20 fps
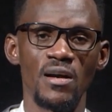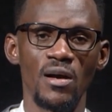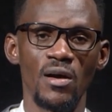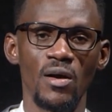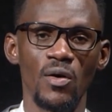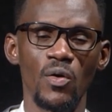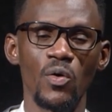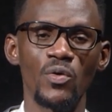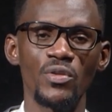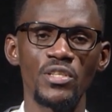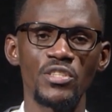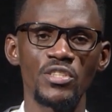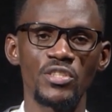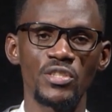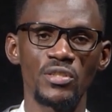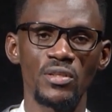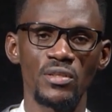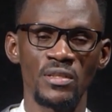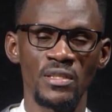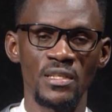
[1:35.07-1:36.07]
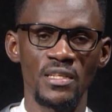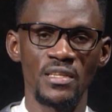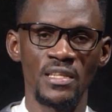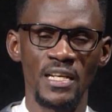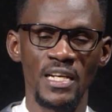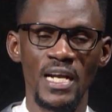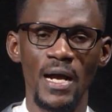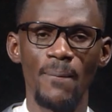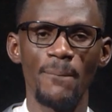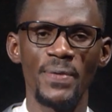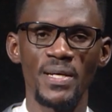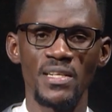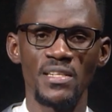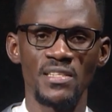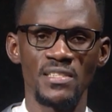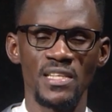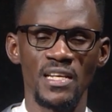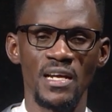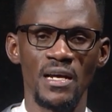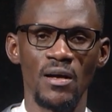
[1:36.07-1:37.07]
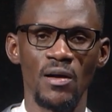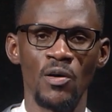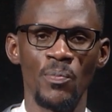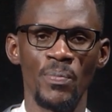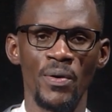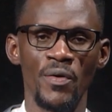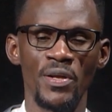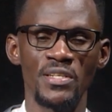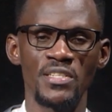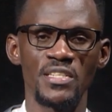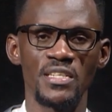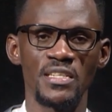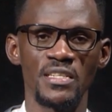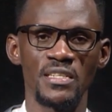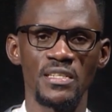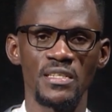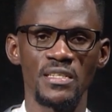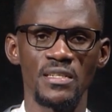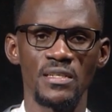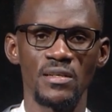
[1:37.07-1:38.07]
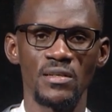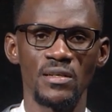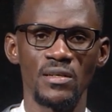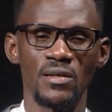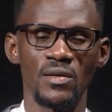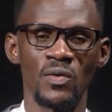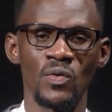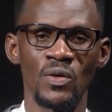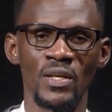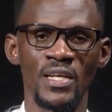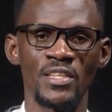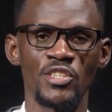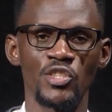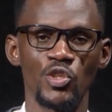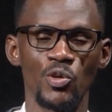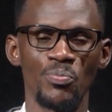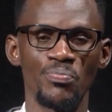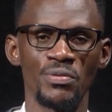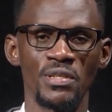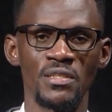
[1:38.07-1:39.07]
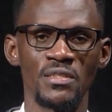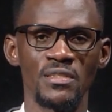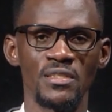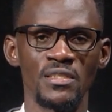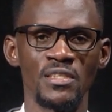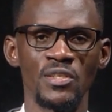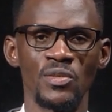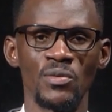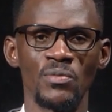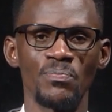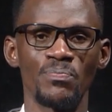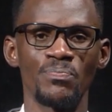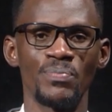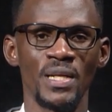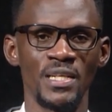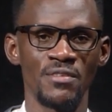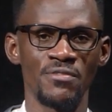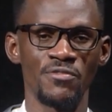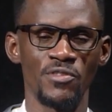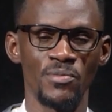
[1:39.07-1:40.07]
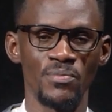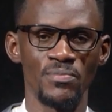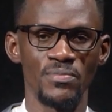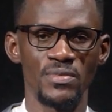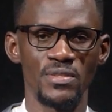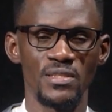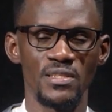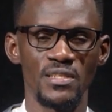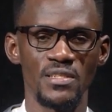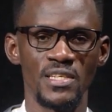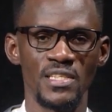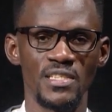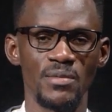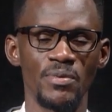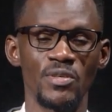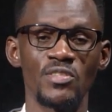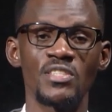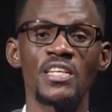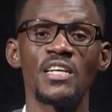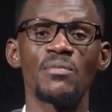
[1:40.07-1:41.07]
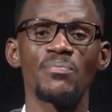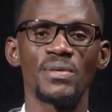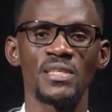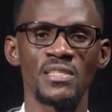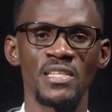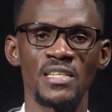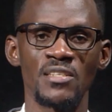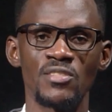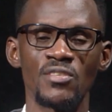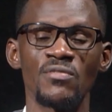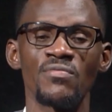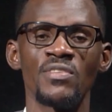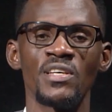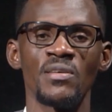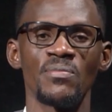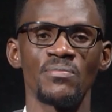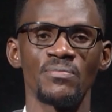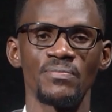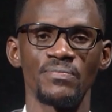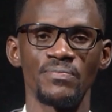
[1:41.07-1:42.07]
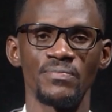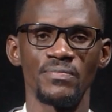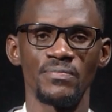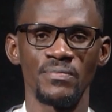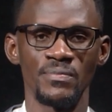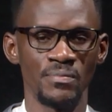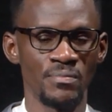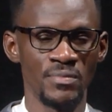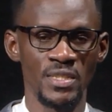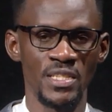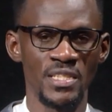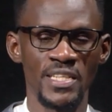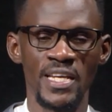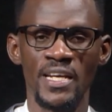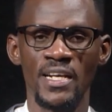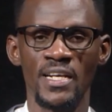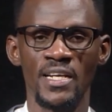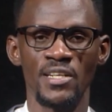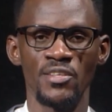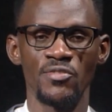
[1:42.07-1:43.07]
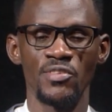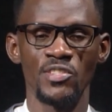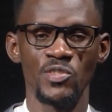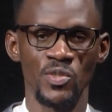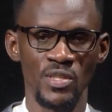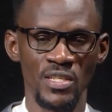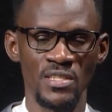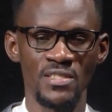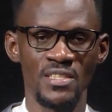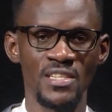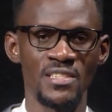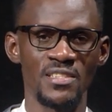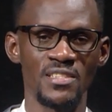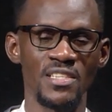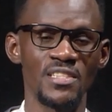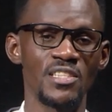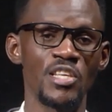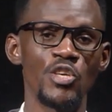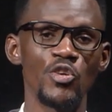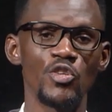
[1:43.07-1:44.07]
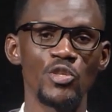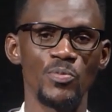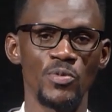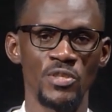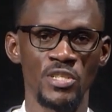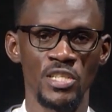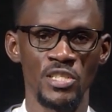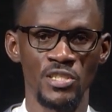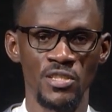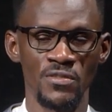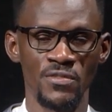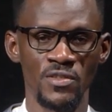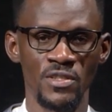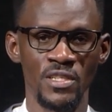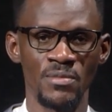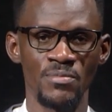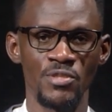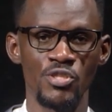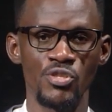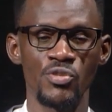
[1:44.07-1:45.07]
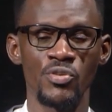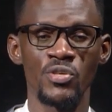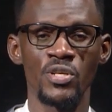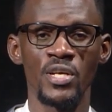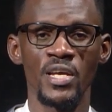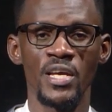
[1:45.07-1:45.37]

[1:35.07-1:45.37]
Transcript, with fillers: all the, the, the companies that are operating online shopping you know, platforms, just about 10% of them in the entire country. So there's, there's, there's huge potential for them to